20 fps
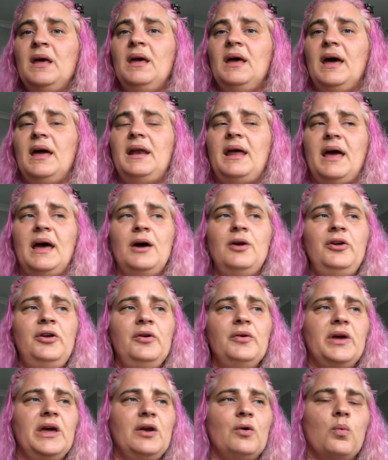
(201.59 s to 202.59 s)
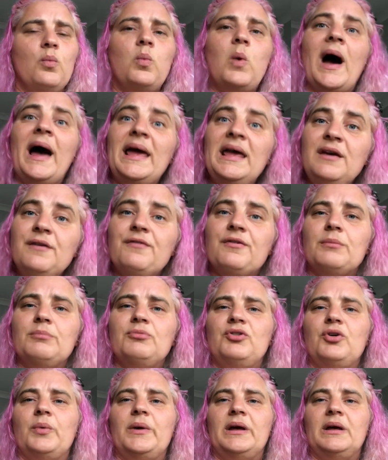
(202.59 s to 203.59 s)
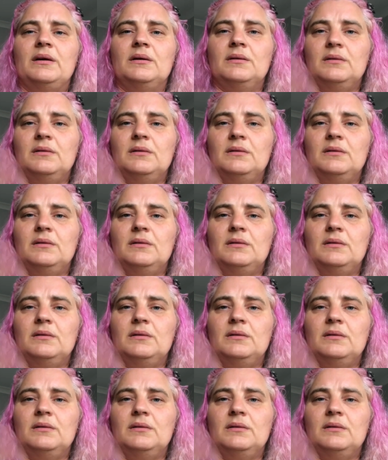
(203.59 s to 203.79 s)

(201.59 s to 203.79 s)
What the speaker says: And how do you get away from doing